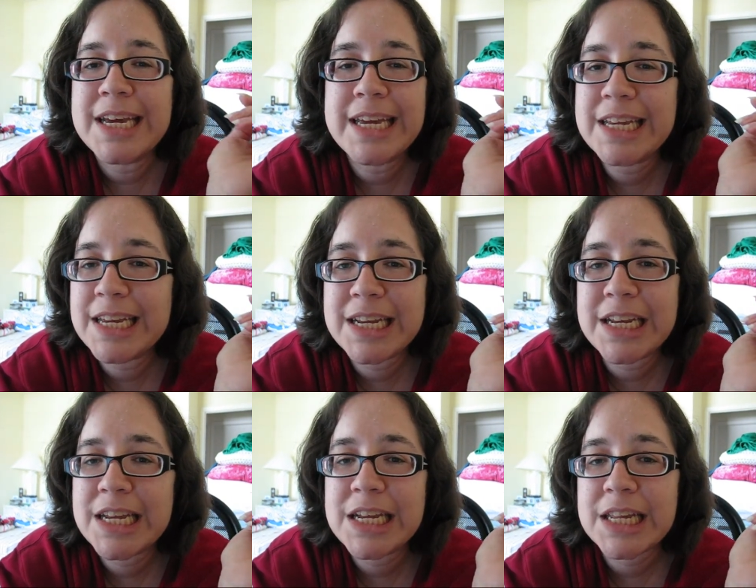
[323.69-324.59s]
he
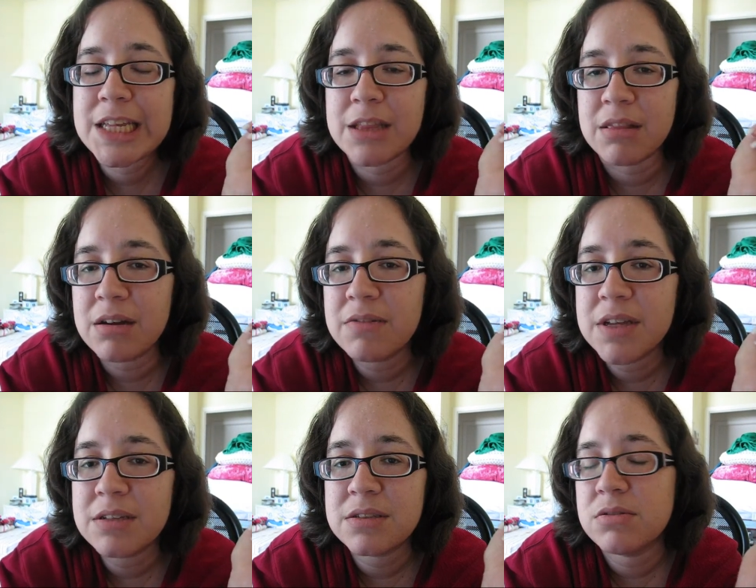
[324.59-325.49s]
didn't he didn't like the look of
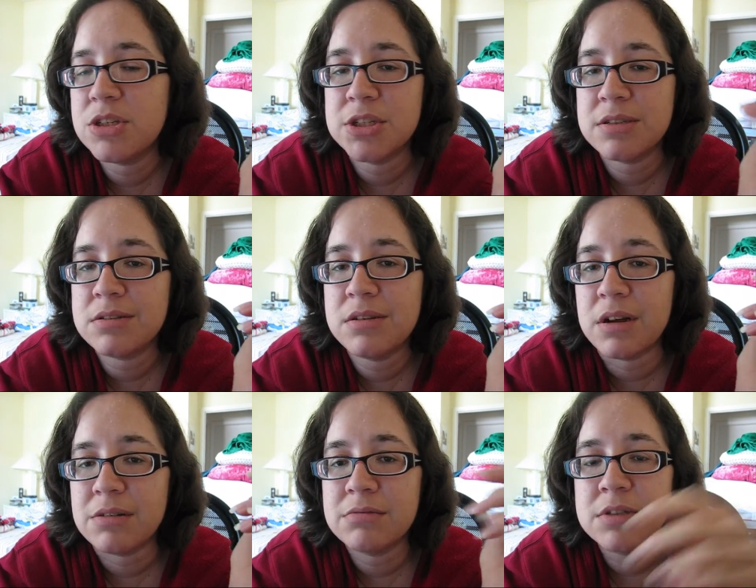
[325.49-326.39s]
it, so he just you
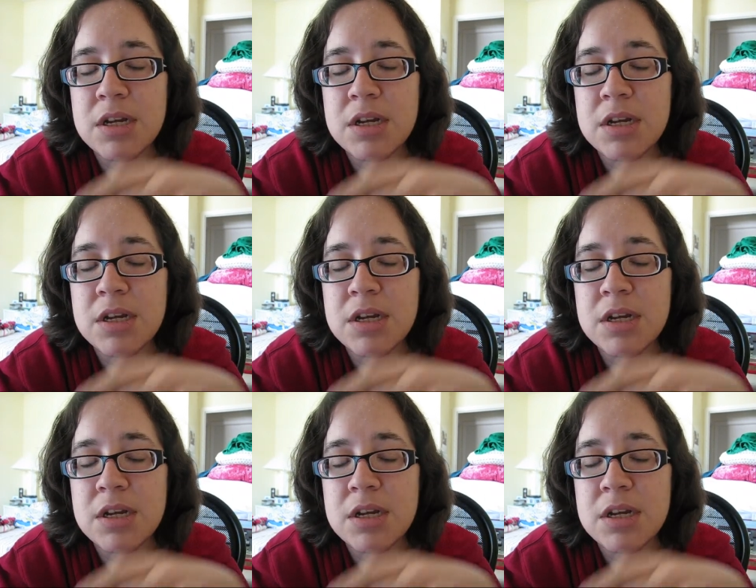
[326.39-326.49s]
know